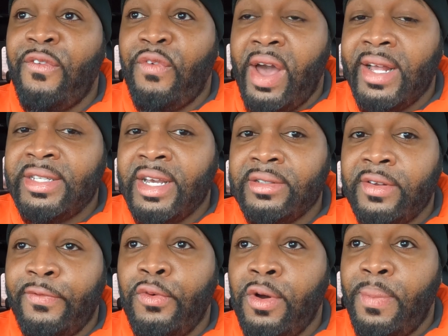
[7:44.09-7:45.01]
5 seconds
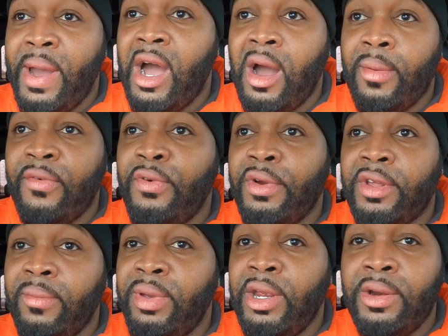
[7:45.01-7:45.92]
of full power before
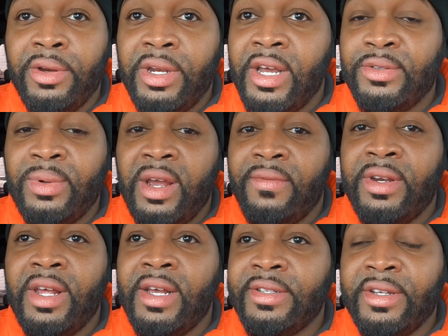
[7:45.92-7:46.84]
the computer does whatever
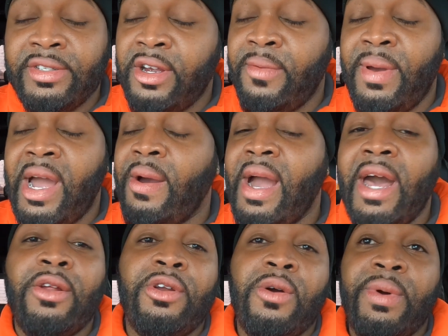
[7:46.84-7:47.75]
it does, conserve power.
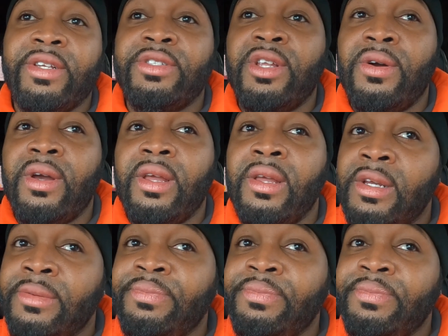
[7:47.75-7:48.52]
I don't know what it's doing.